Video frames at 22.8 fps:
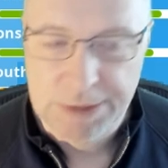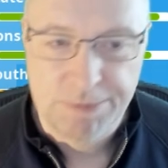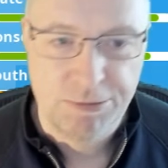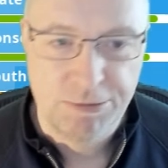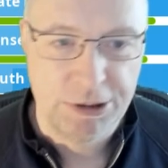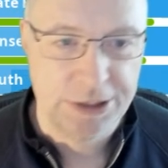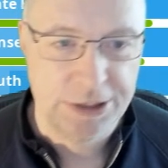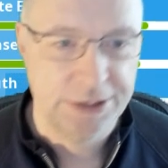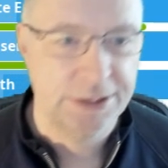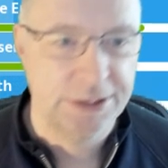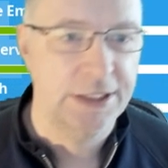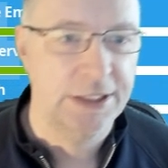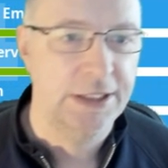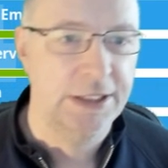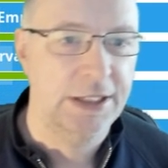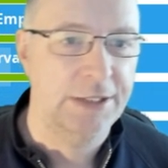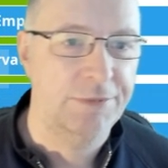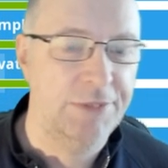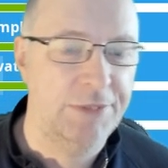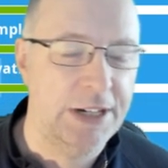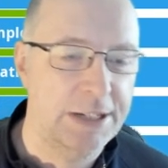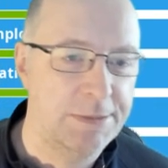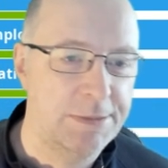president
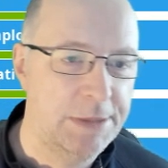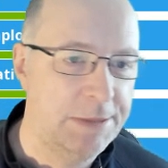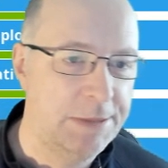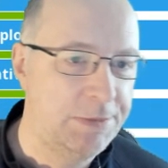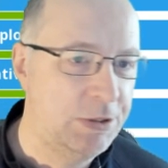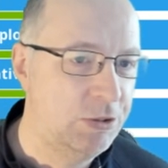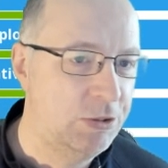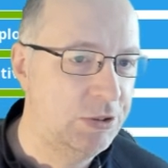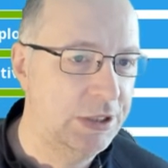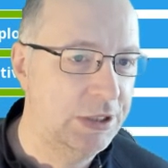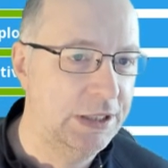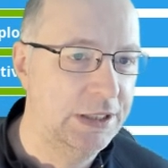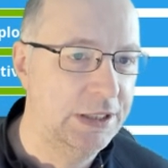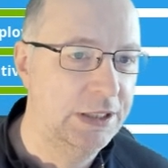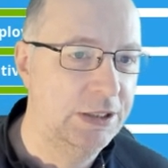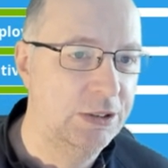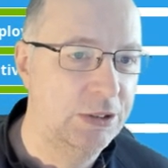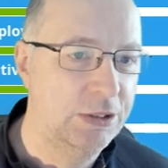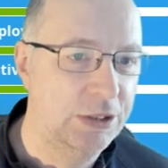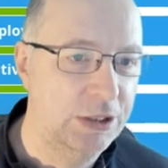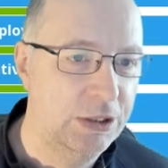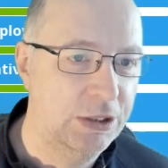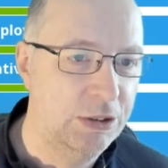like Vladimir Putin
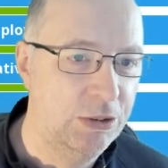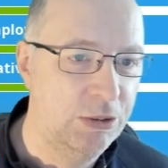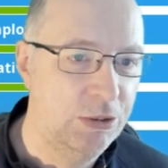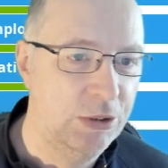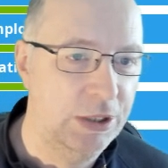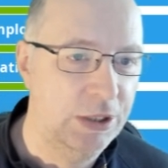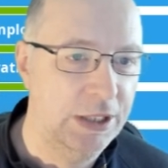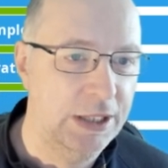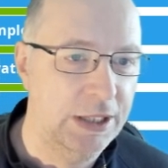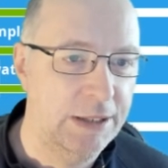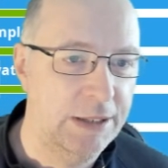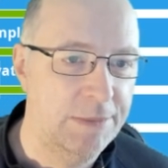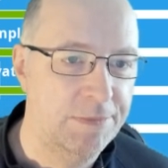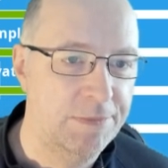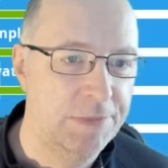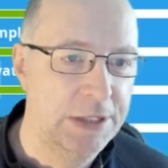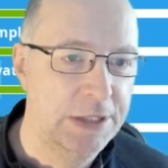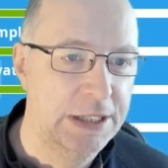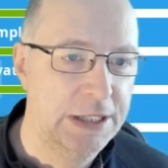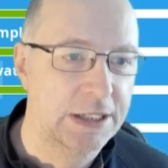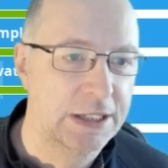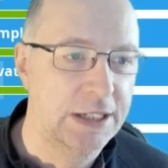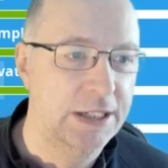who
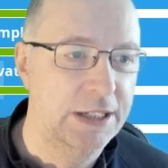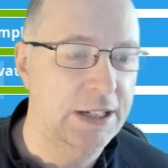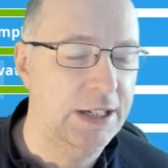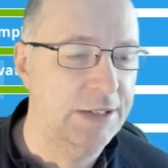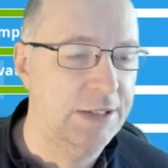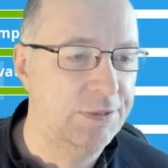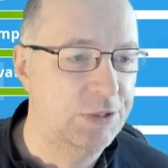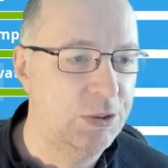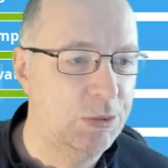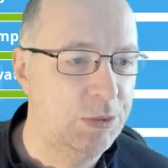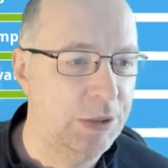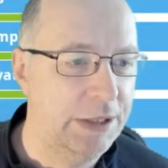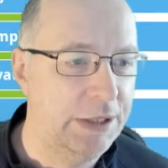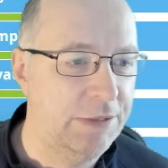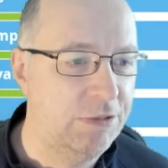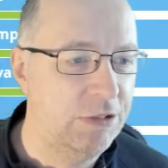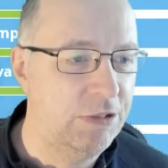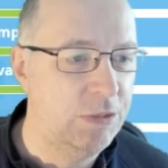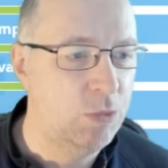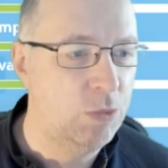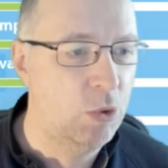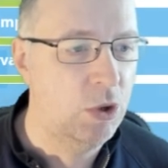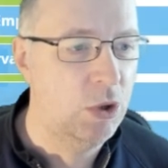can kind of do whatever
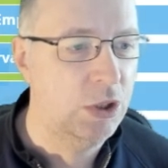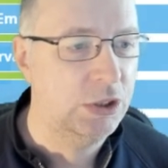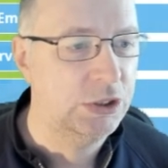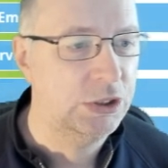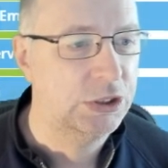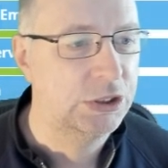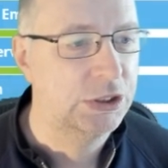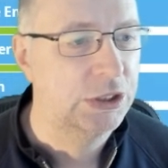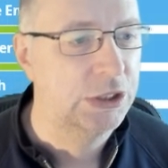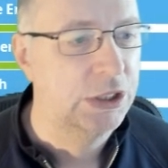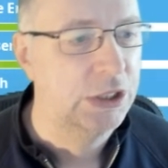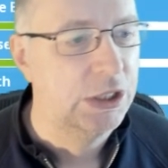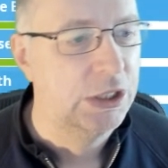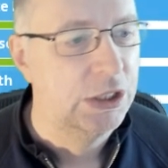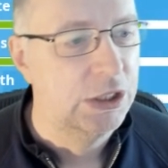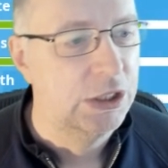he wants,